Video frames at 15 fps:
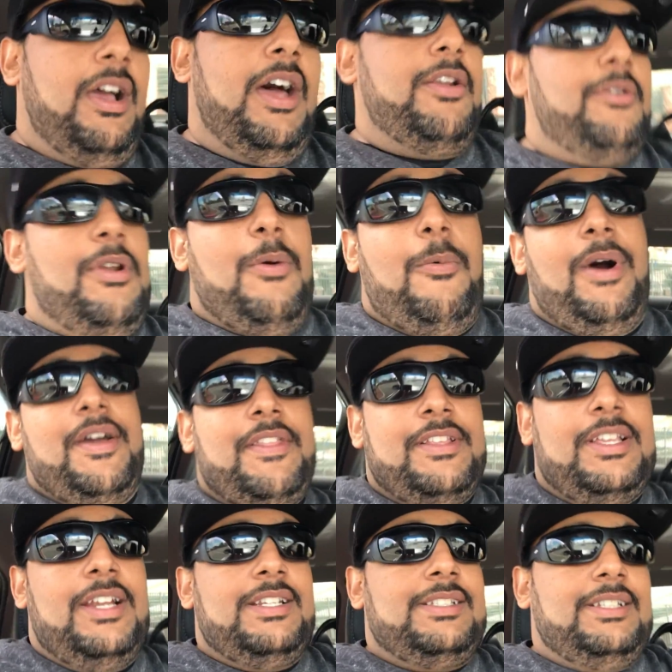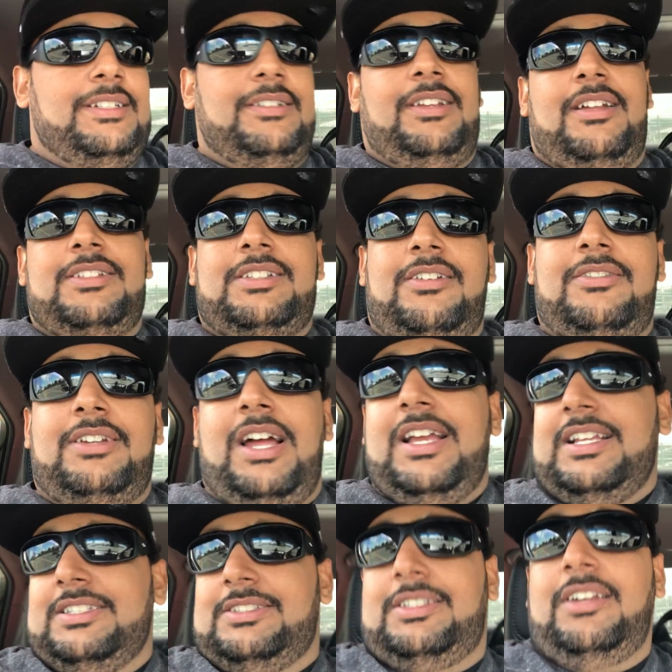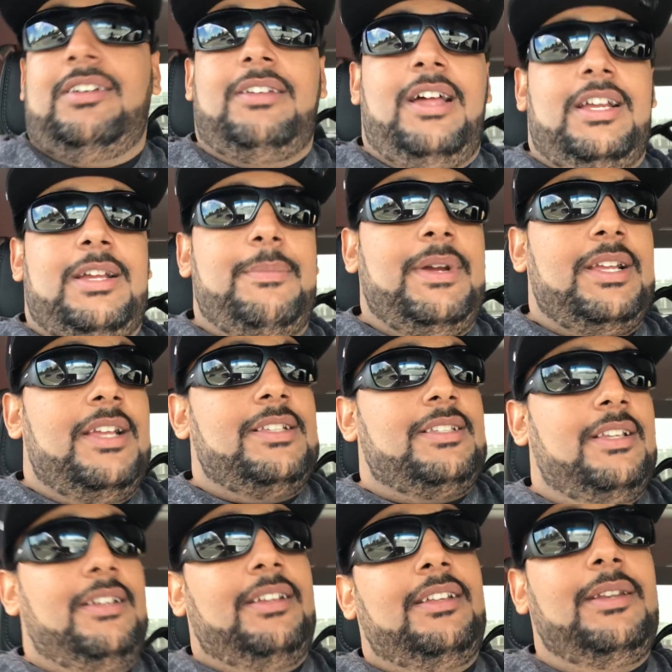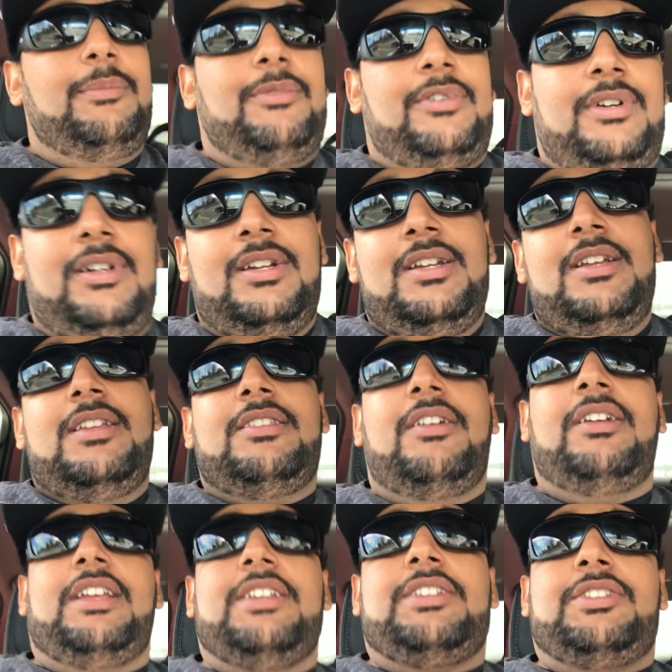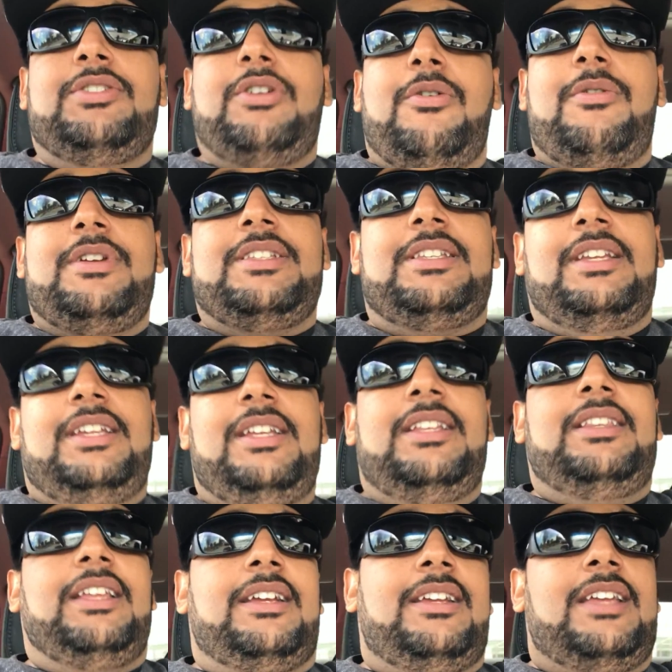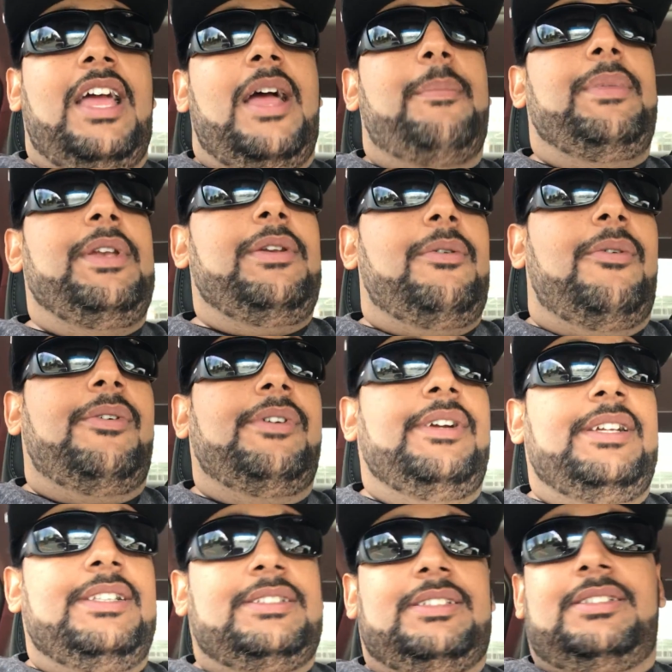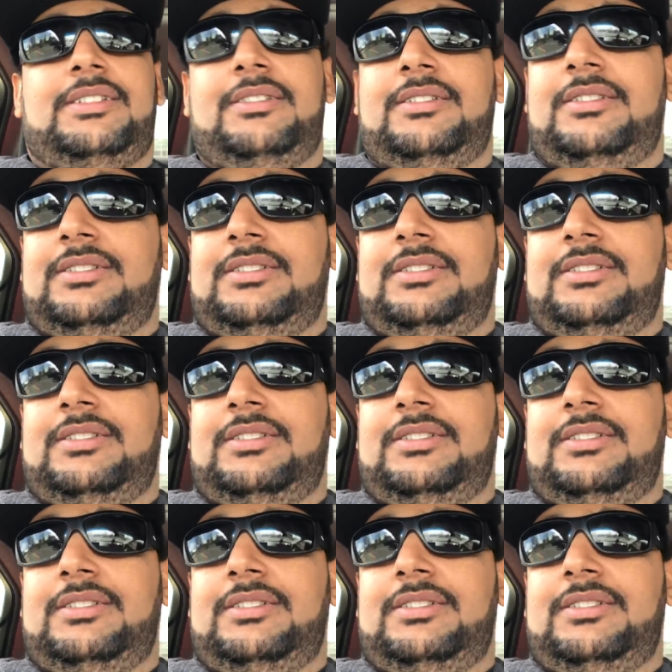I don't know why the tires didn't last longer. I guess didn't like them, anymore. They're just noisy, the cabin noise.